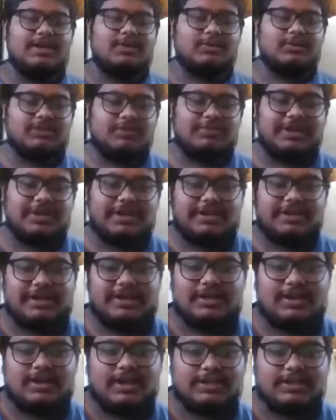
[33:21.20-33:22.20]
was
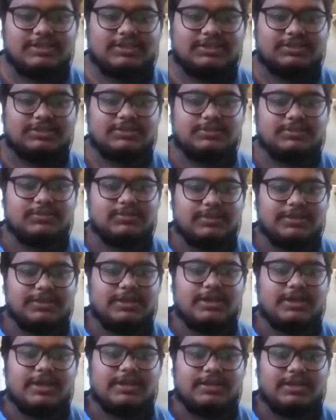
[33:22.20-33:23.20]
updated last
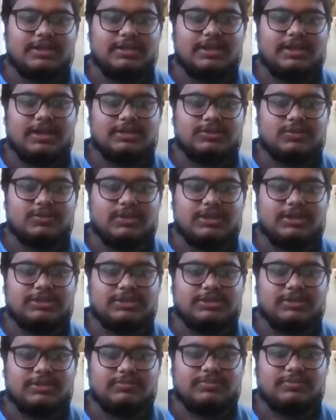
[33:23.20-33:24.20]
year. I think last
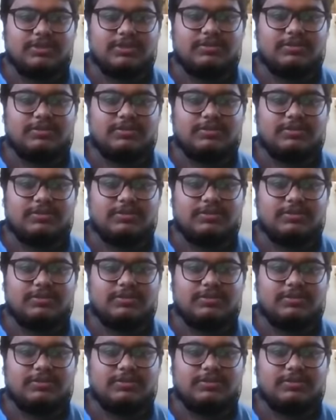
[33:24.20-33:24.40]
or something.